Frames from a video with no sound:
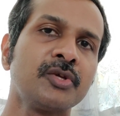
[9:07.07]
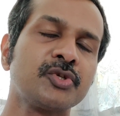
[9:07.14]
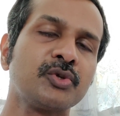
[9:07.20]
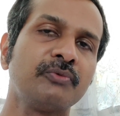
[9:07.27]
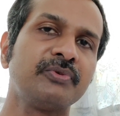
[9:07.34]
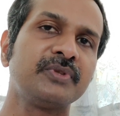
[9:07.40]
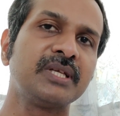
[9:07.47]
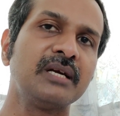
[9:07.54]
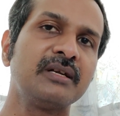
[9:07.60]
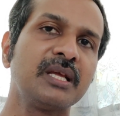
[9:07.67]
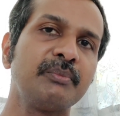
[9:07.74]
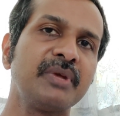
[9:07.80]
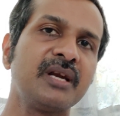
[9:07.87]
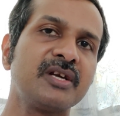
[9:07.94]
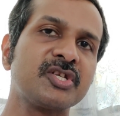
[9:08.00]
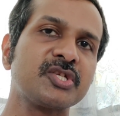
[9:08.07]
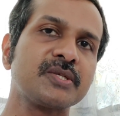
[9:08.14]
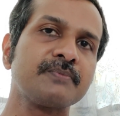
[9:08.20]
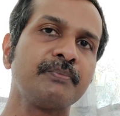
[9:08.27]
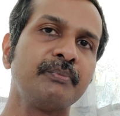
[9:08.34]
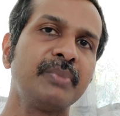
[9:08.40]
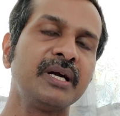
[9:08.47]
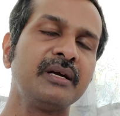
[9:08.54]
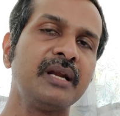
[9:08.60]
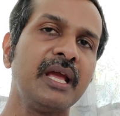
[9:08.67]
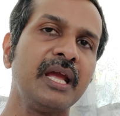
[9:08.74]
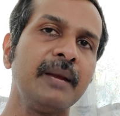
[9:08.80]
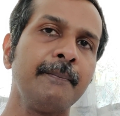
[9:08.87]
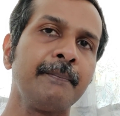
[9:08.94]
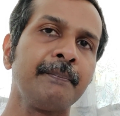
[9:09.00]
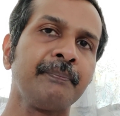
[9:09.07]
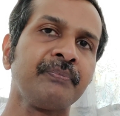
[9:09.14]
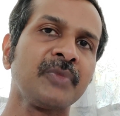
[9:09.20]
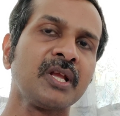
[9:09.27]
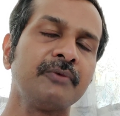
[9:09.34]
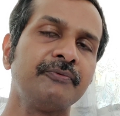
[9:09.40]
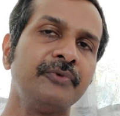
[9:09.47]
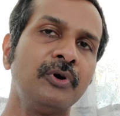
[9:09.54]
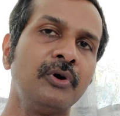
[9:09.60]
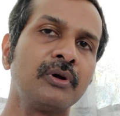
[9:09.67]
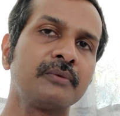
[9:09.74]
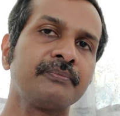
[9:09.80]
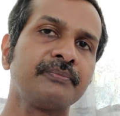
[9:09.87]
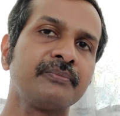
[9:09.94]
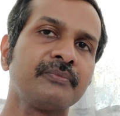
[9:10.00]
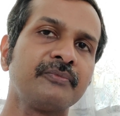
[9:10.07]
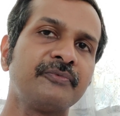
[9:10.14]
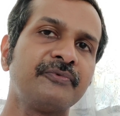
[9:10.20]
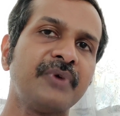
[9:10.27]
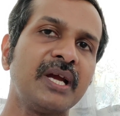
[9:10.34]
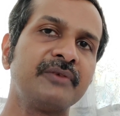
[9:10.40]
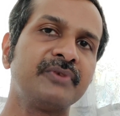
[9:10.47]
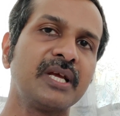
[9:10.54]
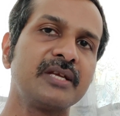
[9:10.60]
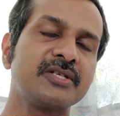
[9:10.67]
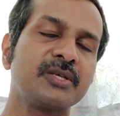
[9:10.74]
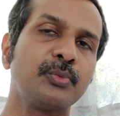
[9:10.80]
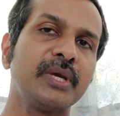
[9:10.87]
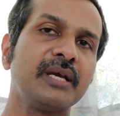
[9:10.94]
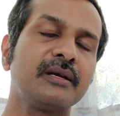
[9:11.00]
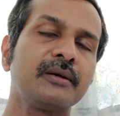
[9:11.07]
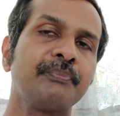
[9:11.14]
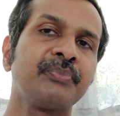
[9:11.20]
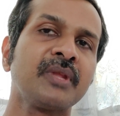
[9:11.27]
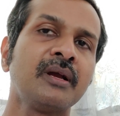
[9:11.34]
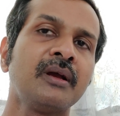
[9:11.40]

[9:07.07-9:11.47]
So 30 minutes per day for 5 days a week.